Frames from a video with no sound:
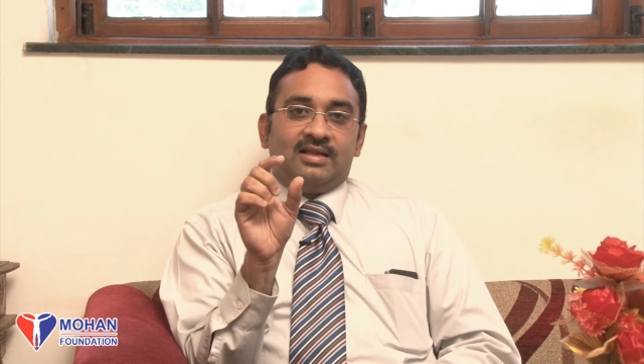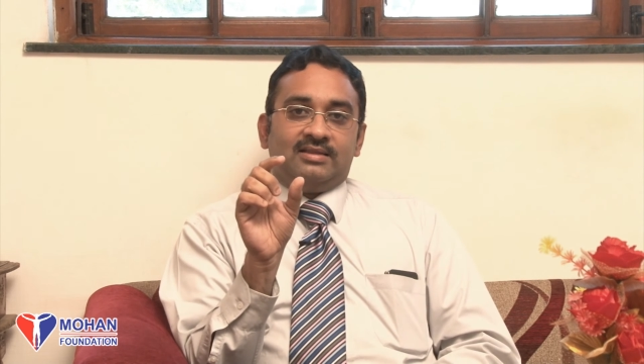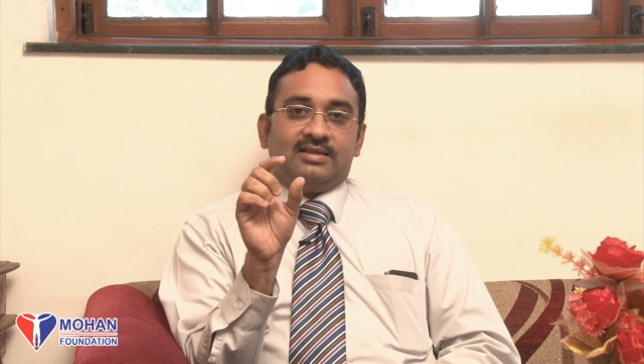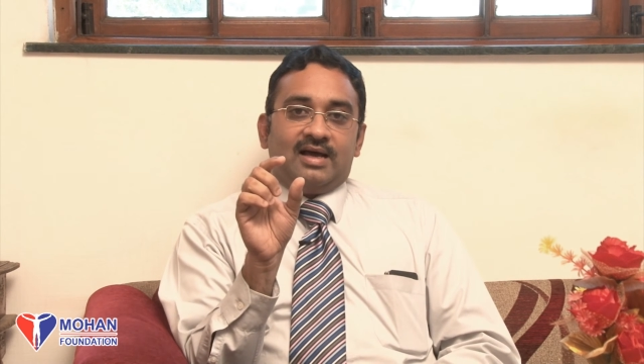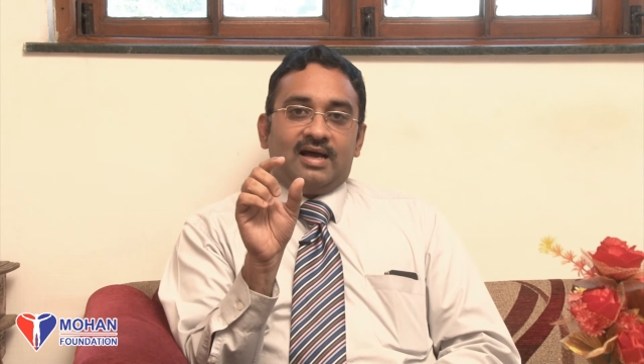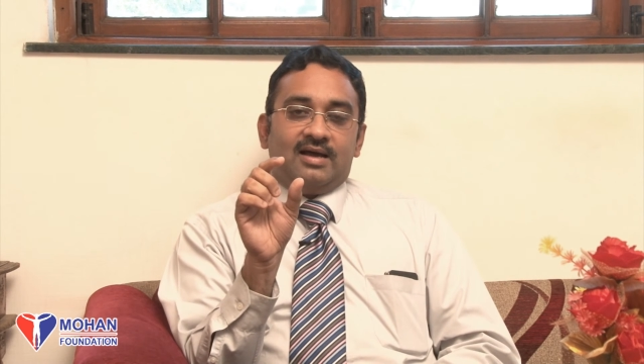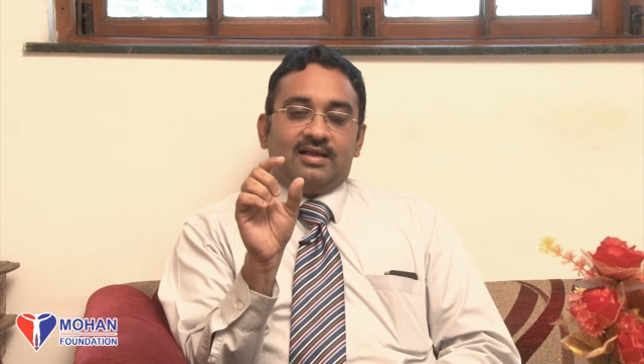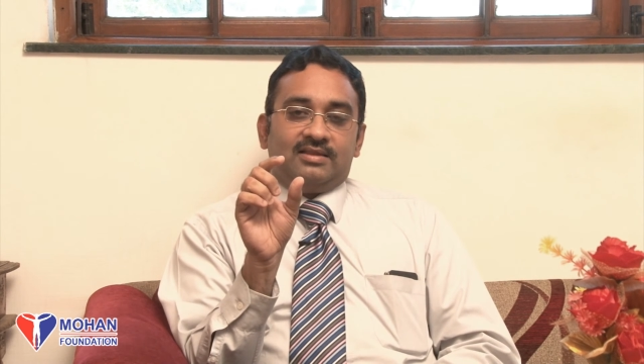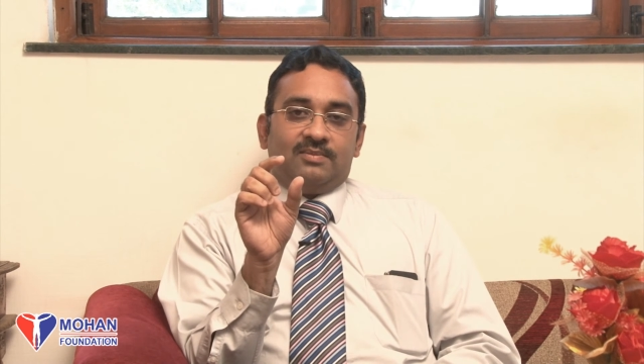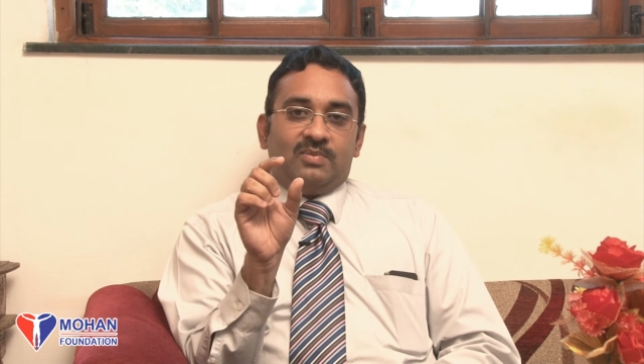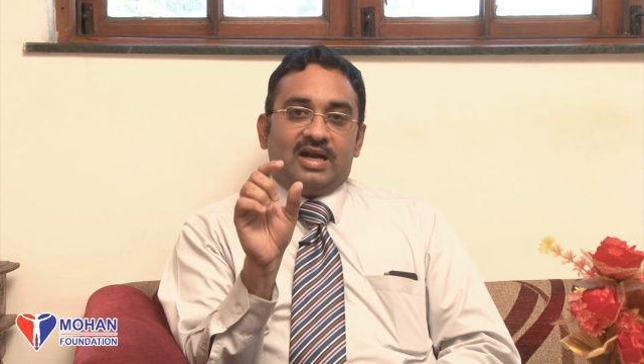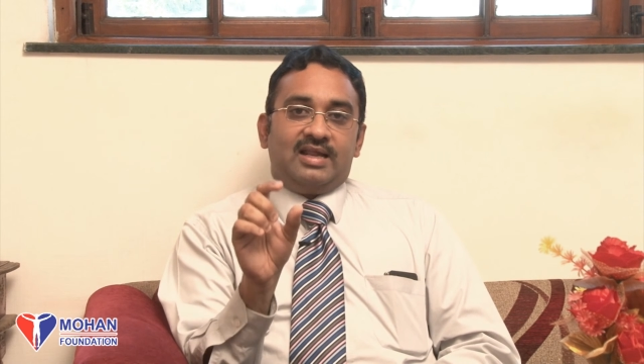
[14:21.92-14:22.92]

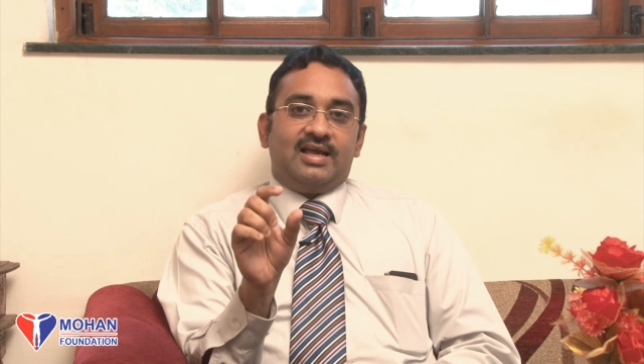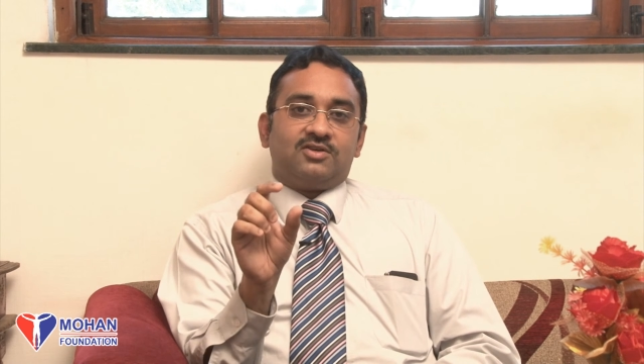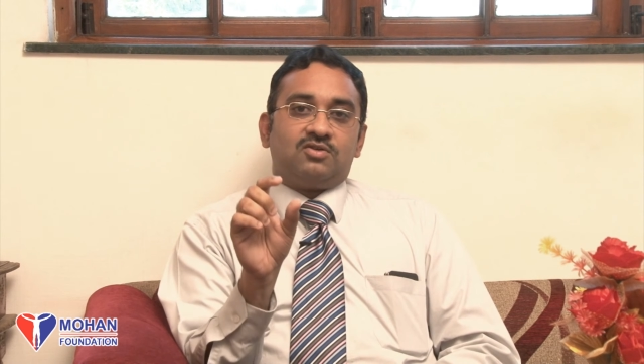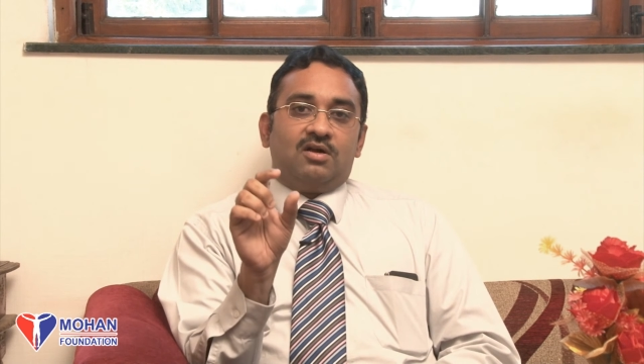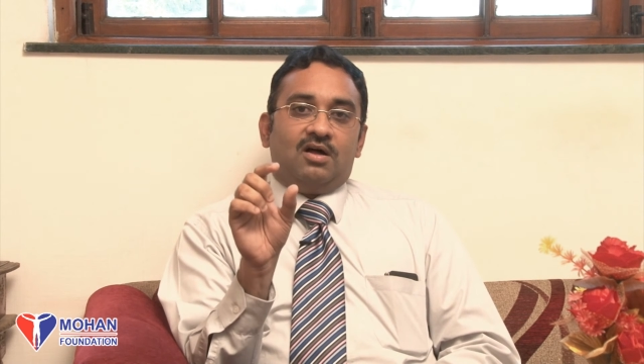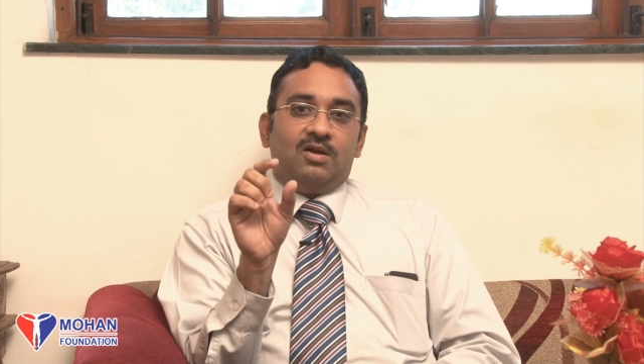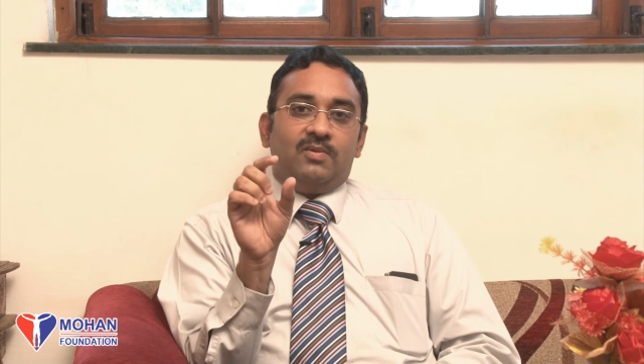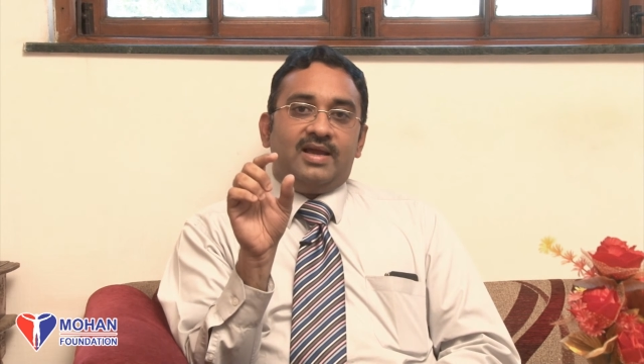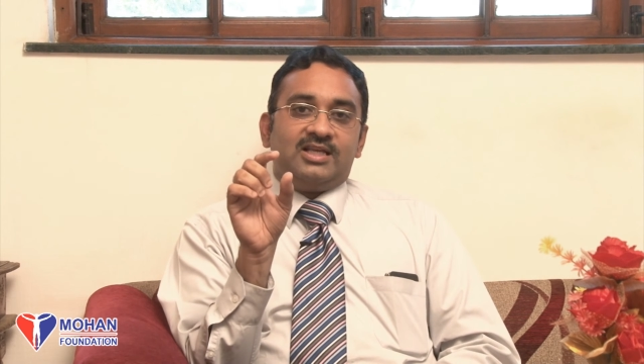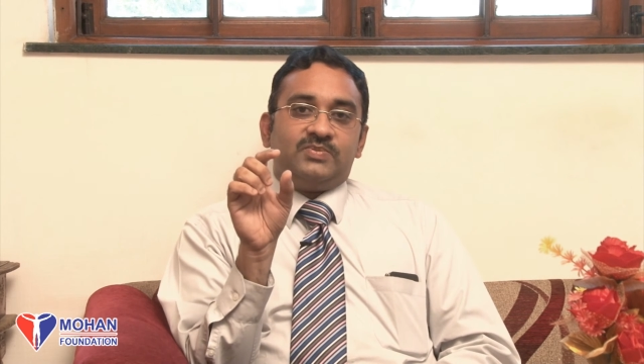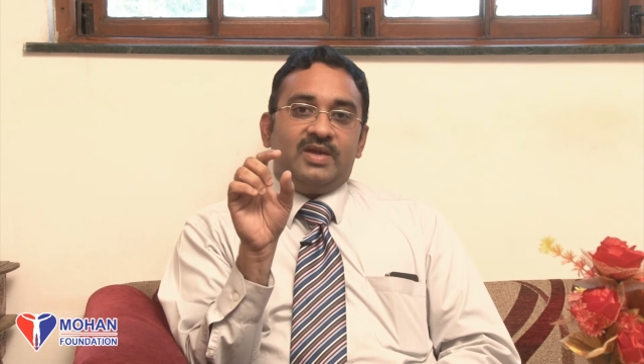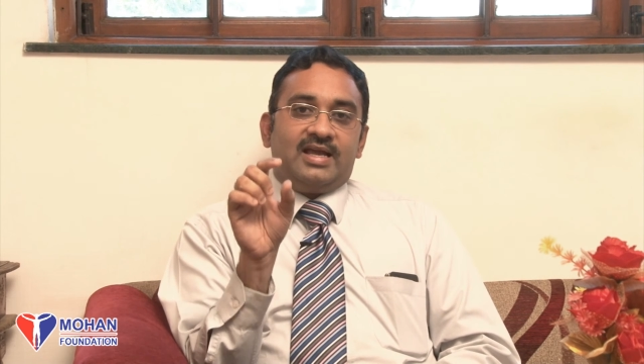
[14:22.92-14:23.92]
the blood gas should
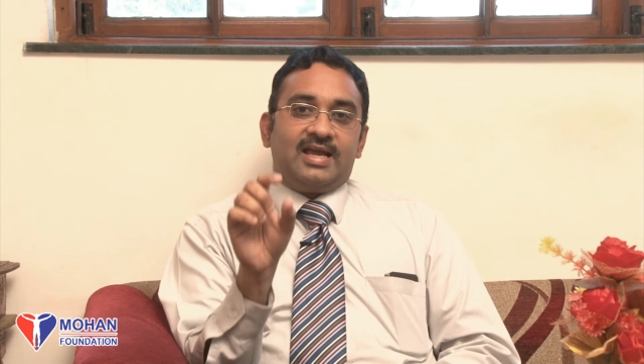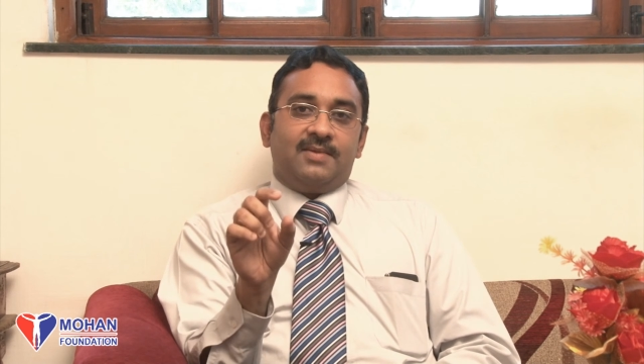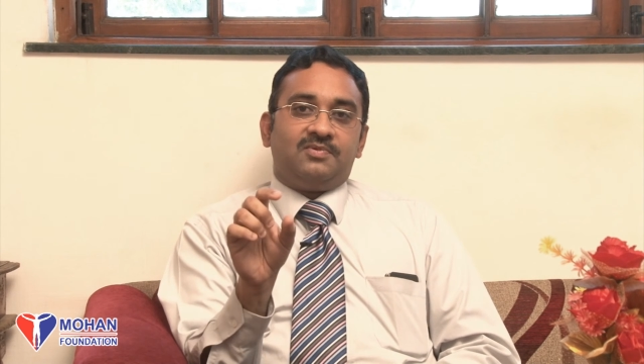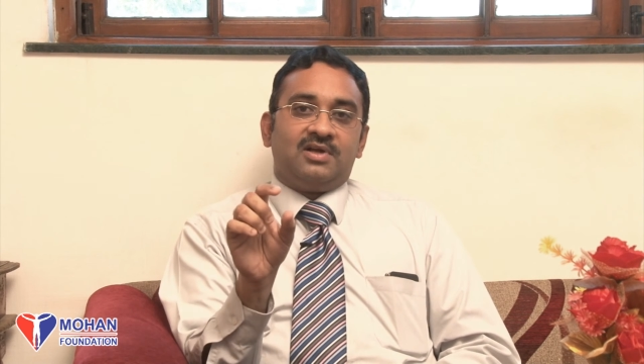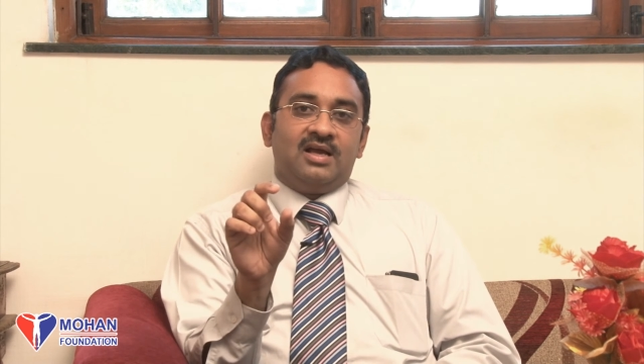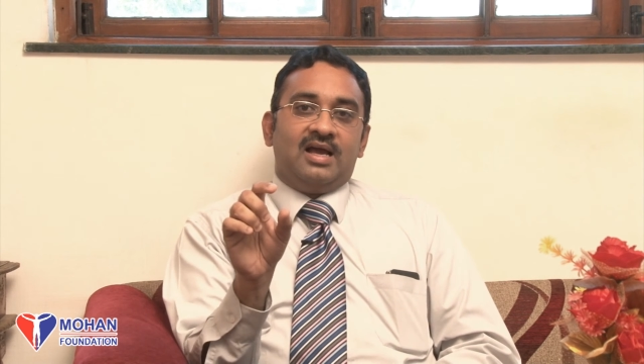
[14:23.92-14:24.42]
always be kept